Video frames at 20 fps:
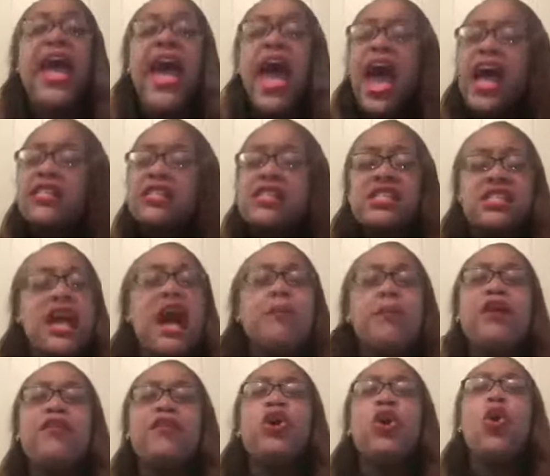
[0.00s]
And some
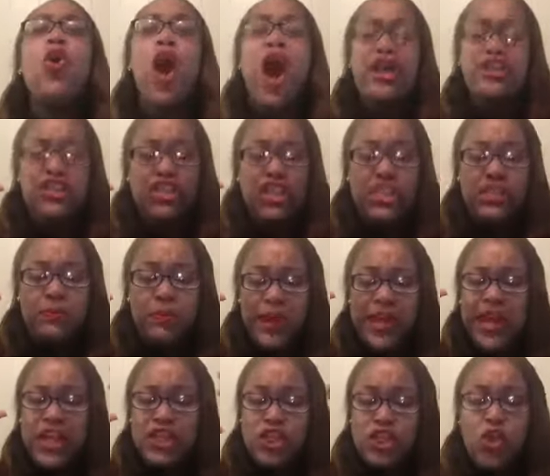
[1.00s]
of you are just
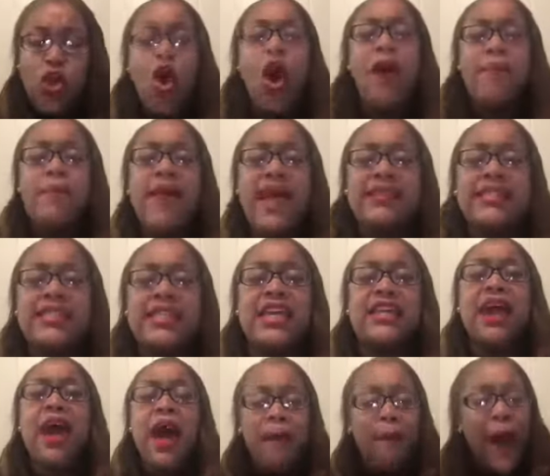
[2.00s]
being tormented
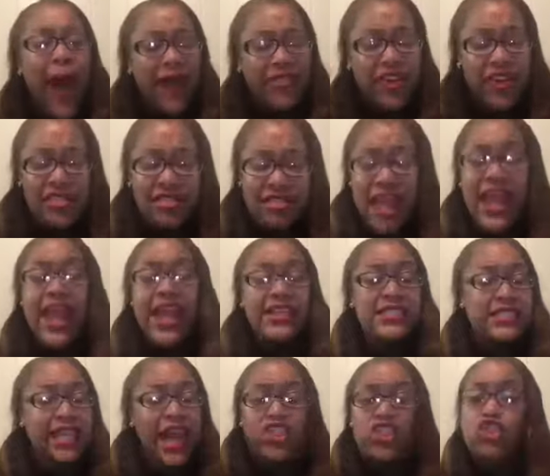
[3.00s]
by the
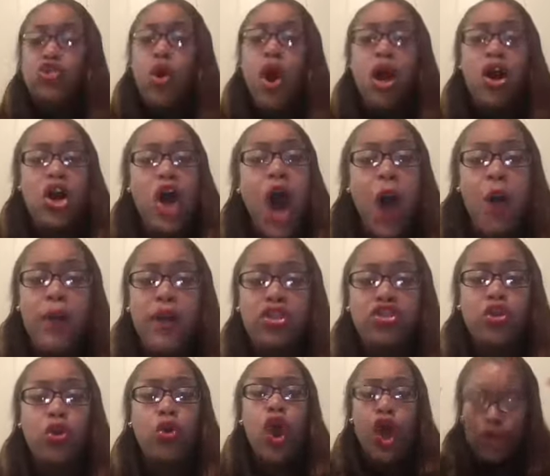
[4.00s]
things that you are going
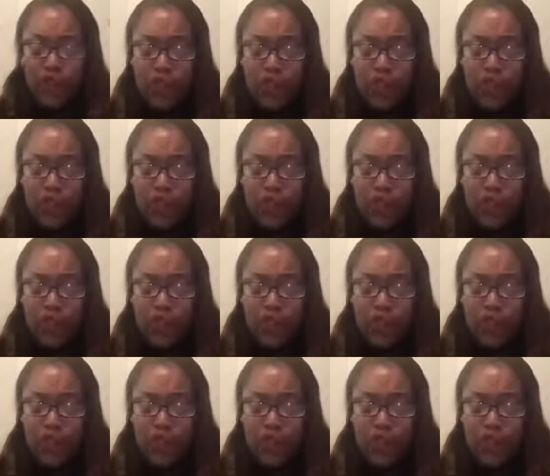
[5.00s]
through.